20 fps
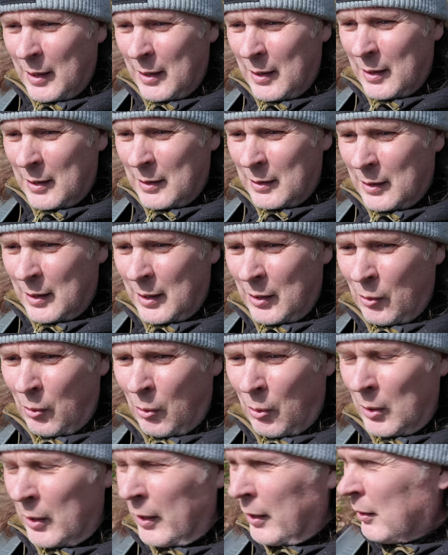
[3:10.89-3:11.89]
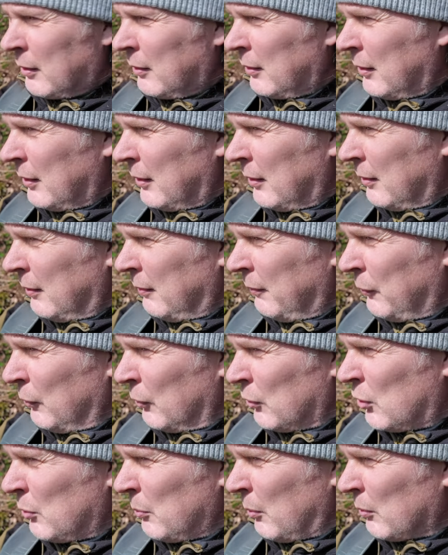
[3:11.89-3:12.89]
And they're all like
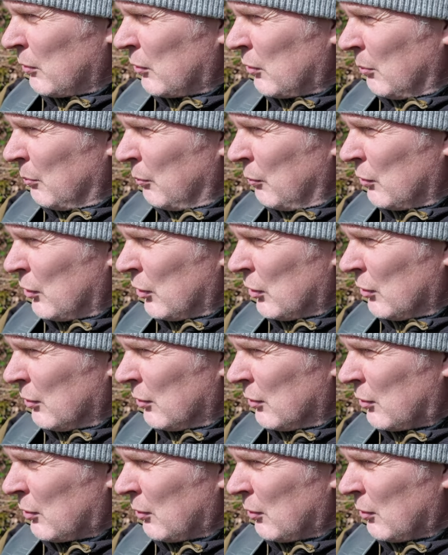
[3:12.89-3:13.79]
virtuoso musicians.